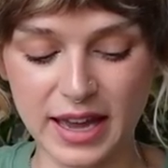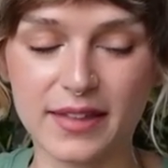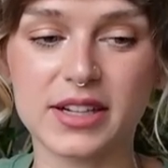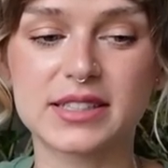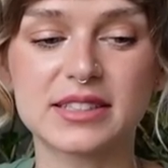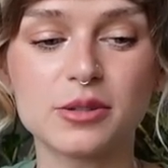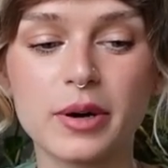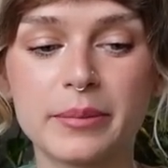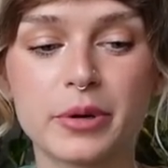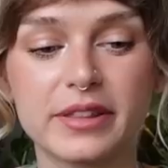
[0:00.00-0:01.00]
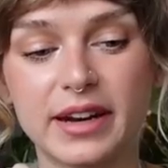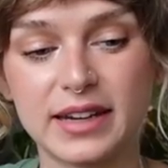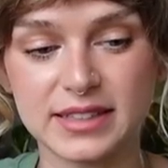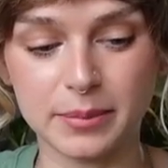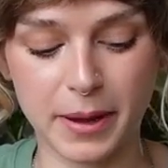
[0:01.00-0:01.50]
And there's still one more that I
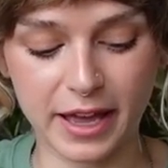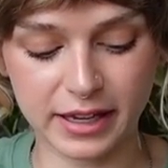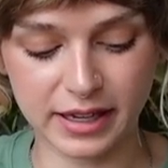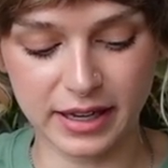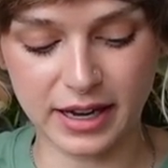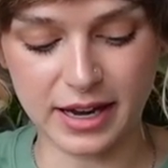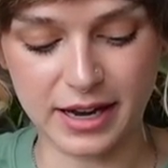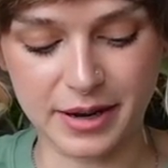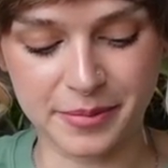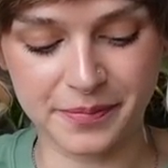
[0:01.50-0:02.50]
did pick um,